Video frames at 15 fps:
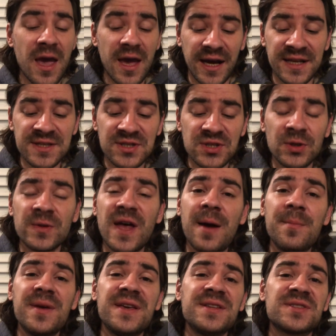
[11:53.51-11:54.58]
And so
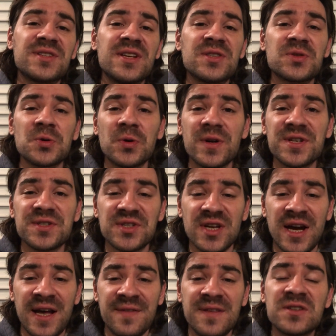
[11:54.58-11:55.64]
that being said, Taurus,
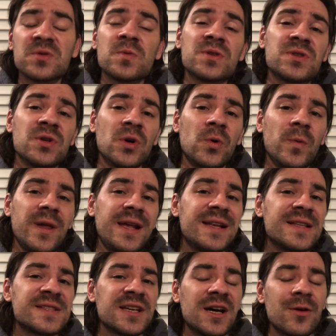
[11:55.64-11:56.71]
this was your
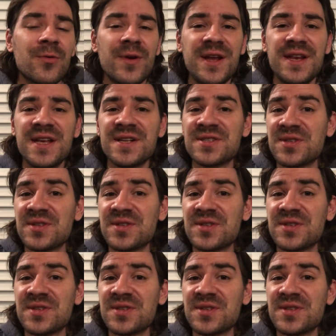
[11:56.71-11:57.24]
weekly tarot reading,